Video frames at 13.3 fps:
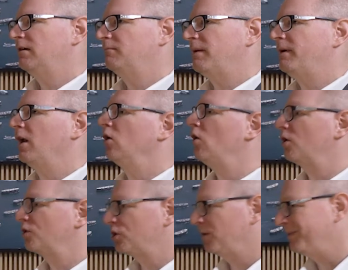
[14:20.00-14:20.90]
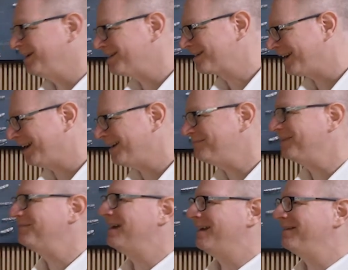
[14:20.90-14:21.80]
maybe not long-term in this game,
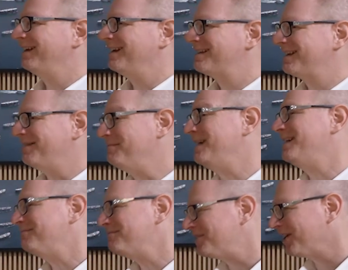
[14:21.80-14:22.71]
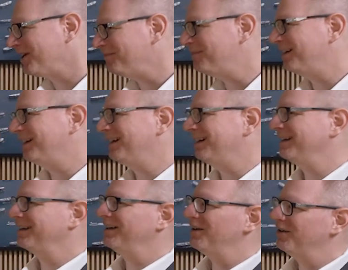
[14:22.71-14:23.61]
but maybe let's say a medium-term,
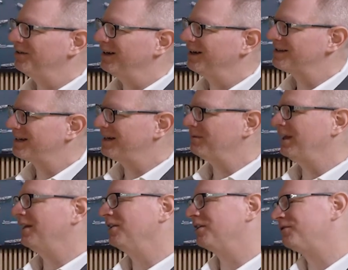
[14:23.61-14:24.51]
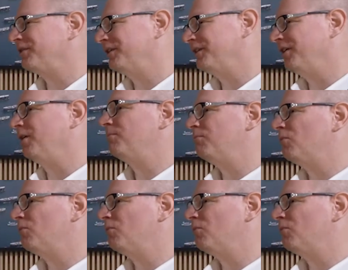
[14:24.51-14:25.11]
a stable outlet for you,